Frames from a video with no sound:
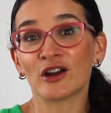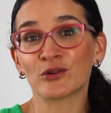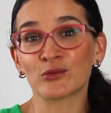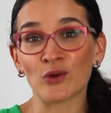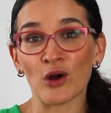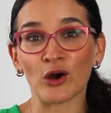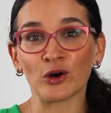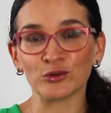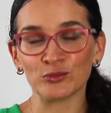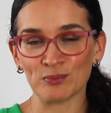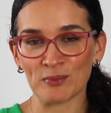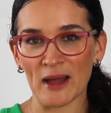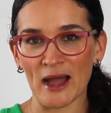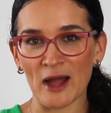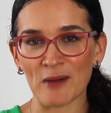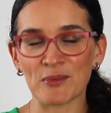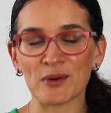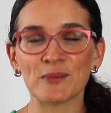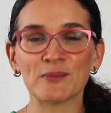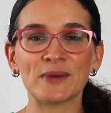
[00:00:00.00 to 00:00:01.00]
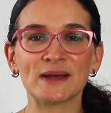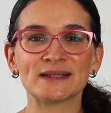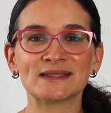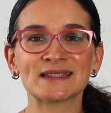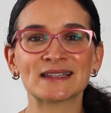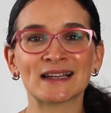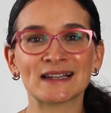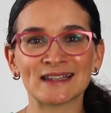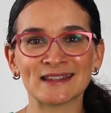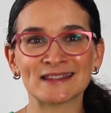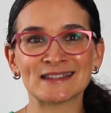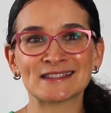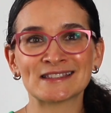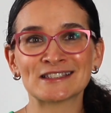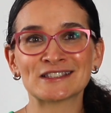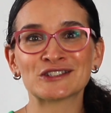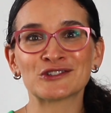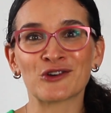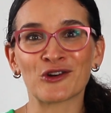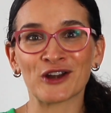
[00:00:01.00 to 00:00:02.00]
roadmap. Basically, this
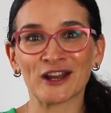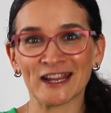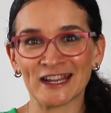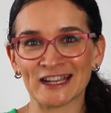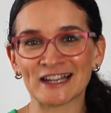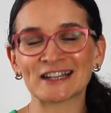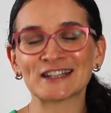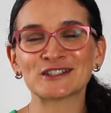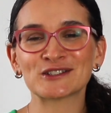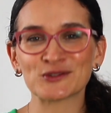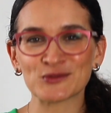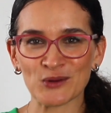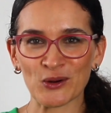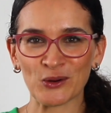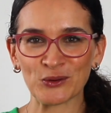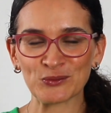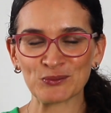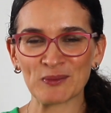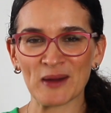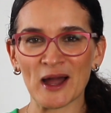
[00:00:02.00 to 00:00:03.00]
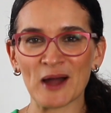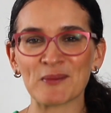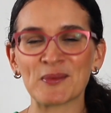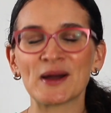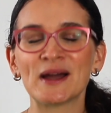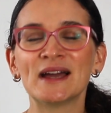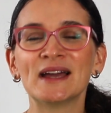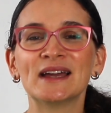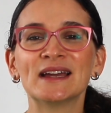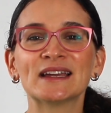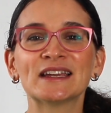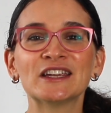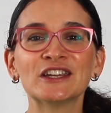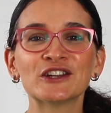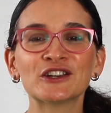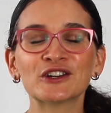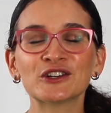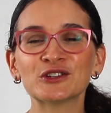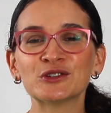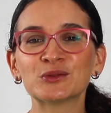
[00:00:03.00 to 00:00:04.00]
is your English roadmap.
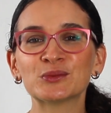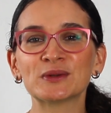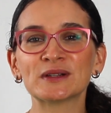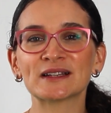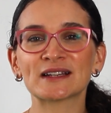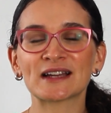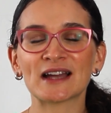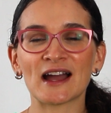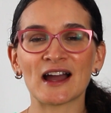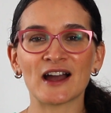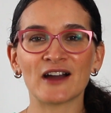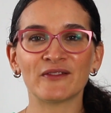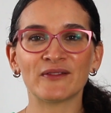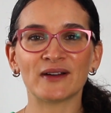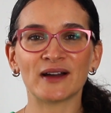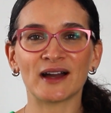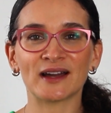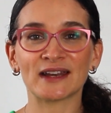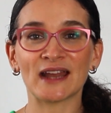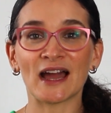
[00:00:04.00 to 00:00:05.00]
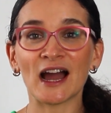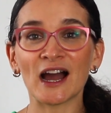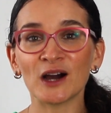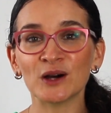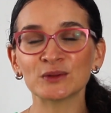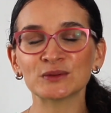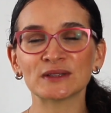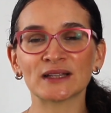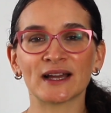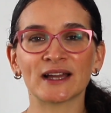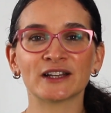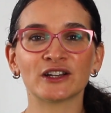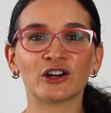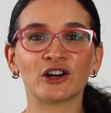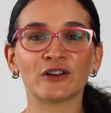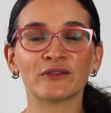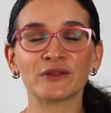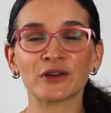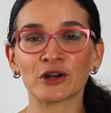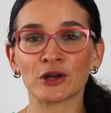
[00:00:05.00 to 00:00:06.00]
Here you will have an outline
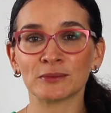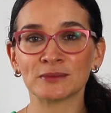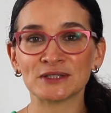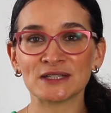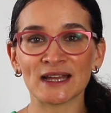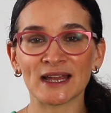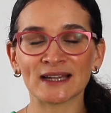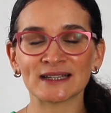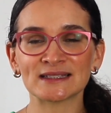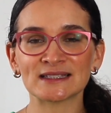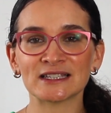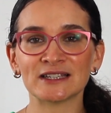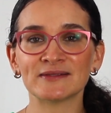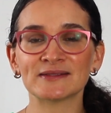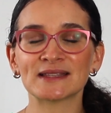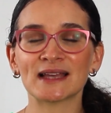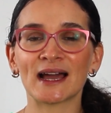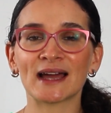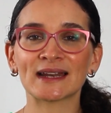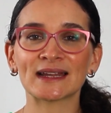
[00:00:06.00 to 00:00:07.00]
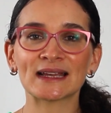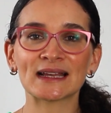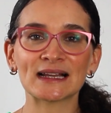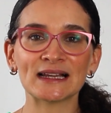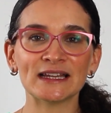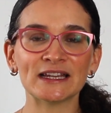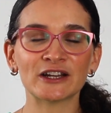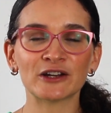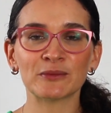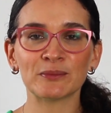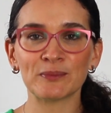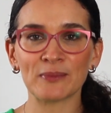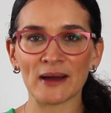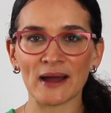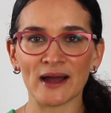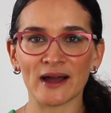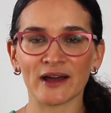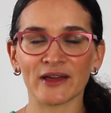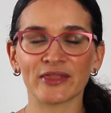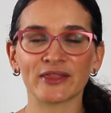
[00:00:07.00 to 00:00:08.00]
of your objectives and a clear
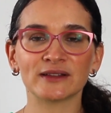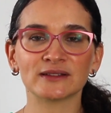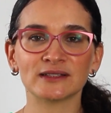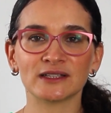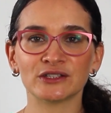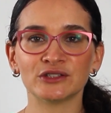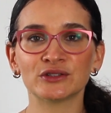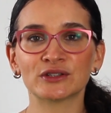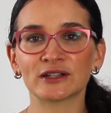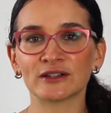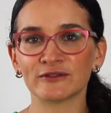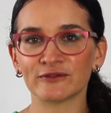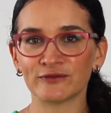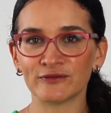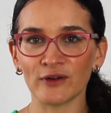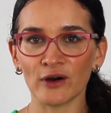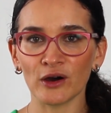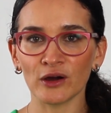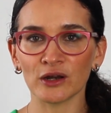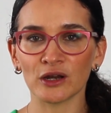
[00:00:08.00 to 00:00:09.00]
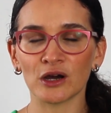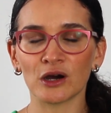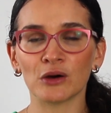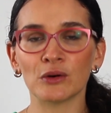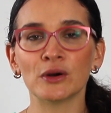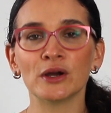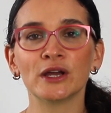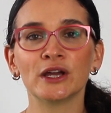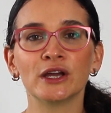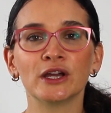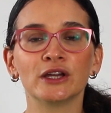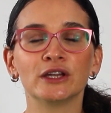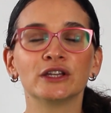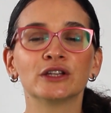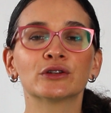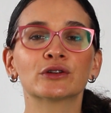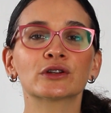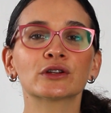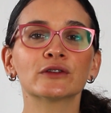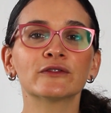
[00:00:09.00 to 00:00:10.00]
path that you can follow
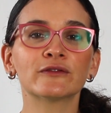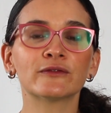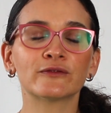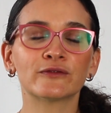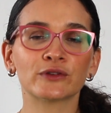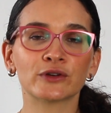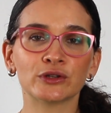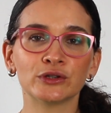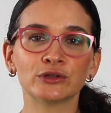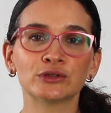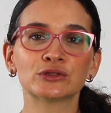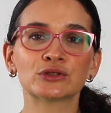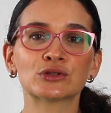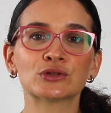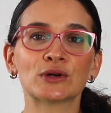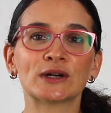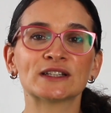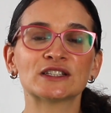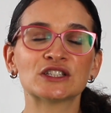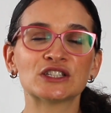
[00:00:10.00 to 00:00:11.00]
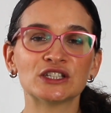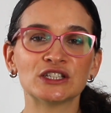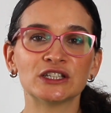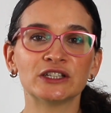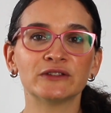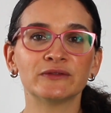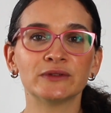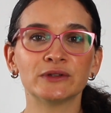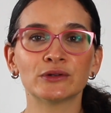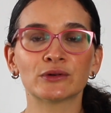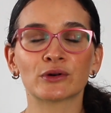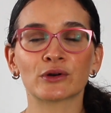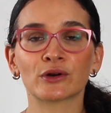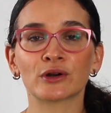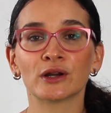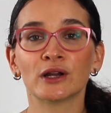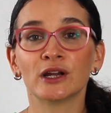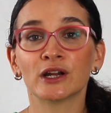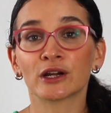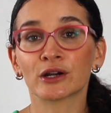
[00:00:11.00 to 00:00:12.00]
in order for you to achieve
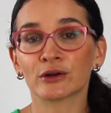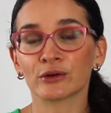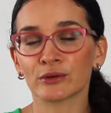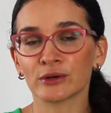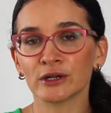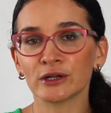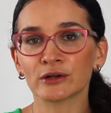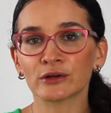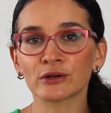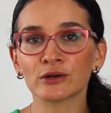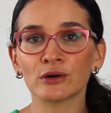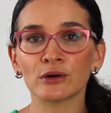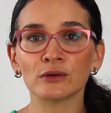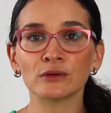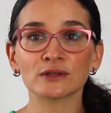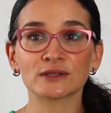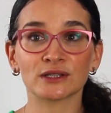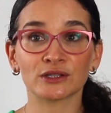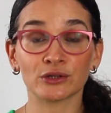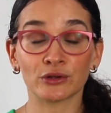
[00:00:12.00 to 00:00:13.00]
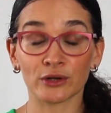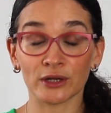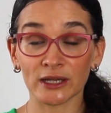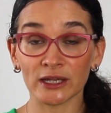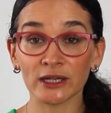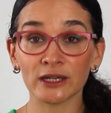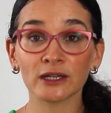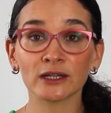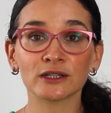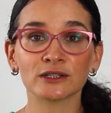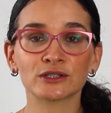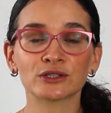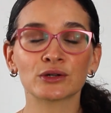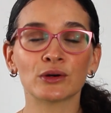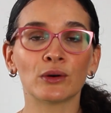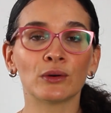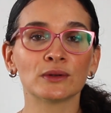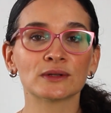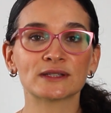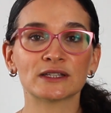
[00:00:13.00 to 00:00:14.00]
your career goals and your English
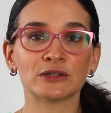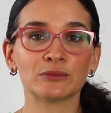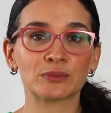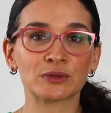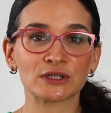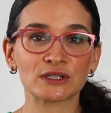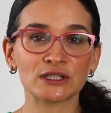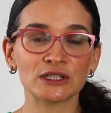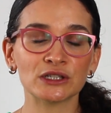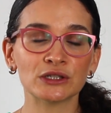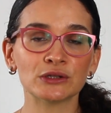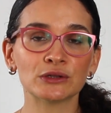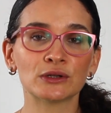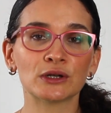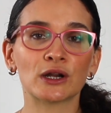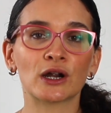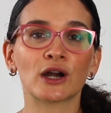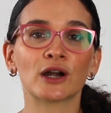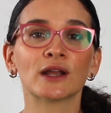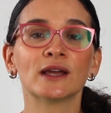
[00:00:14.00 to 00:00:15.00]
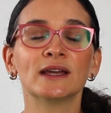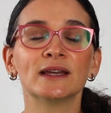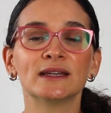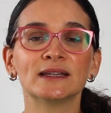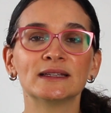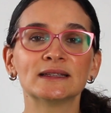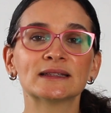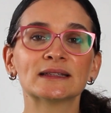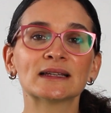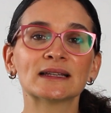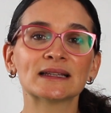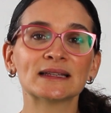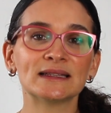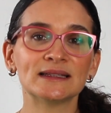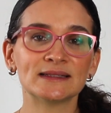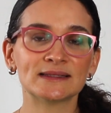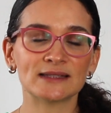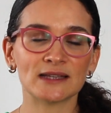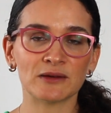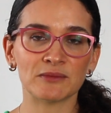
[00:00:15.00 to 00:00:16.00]
goals in particular in the
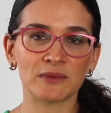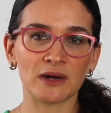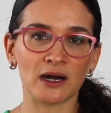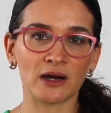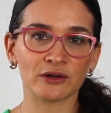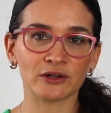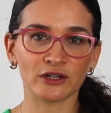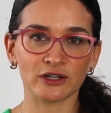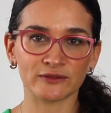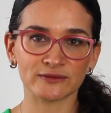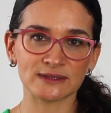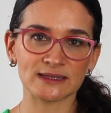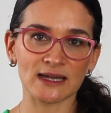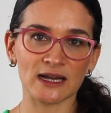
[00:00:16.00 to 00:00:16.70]
least amount of